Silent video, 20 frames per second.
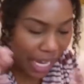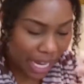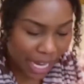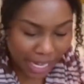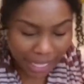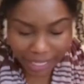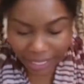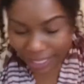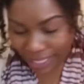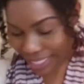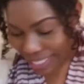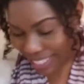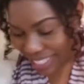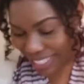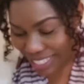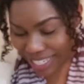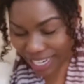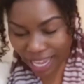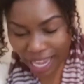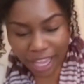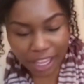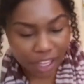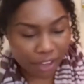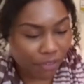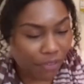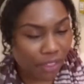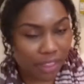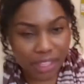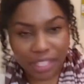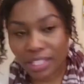I cannot
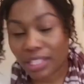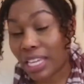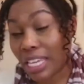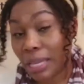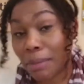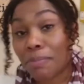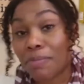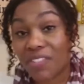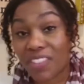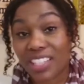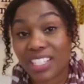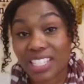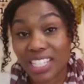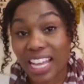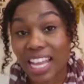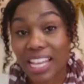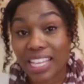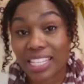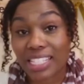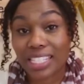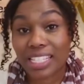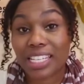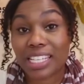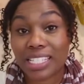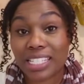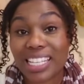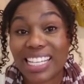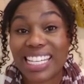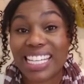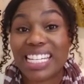emph- emphasize
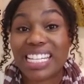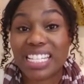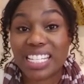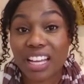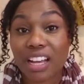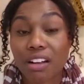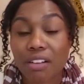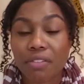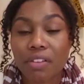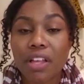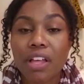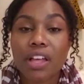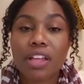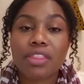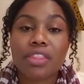this enough.